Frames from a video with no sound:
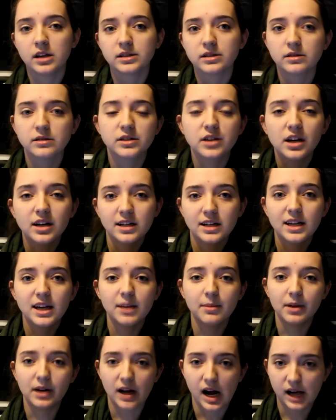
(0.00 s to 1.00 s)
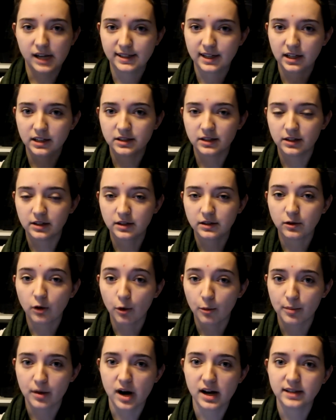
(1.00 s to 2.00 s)
So it's good to keep in contact during this
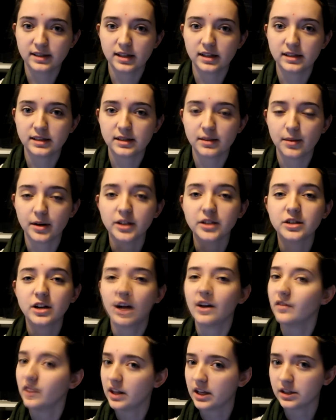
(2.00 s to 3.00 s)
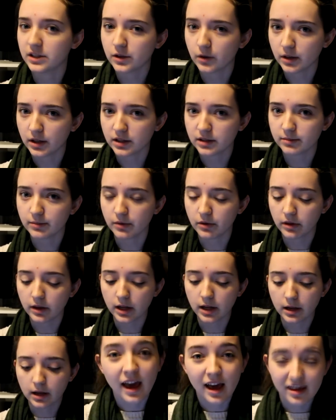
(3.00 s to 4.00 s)
whole process to make sure everything's going
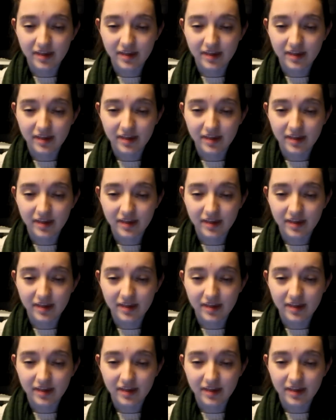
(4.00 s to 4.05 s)
smoothly.